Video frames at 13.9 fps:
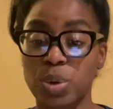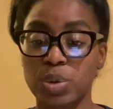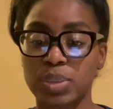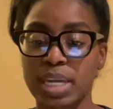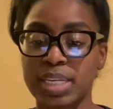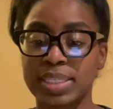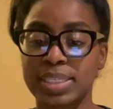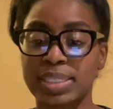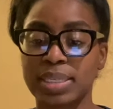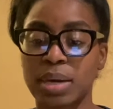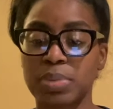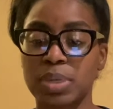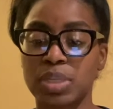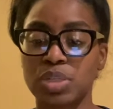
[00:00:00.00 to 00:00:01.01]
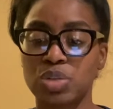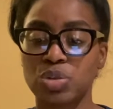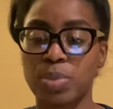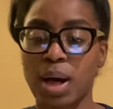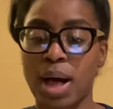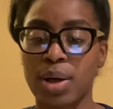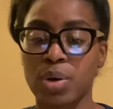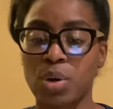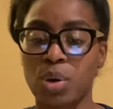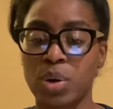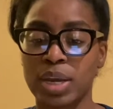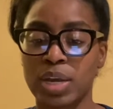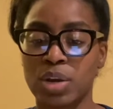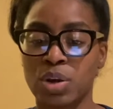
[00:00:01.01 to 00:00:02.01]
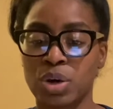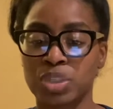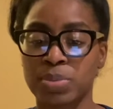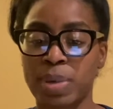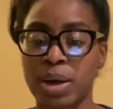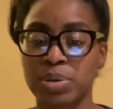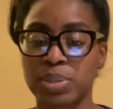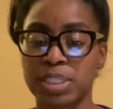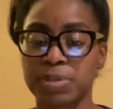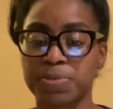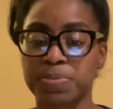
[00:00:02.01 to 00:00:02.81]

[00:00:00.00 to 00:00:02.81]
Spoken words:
and some consume alcohol in large amounts.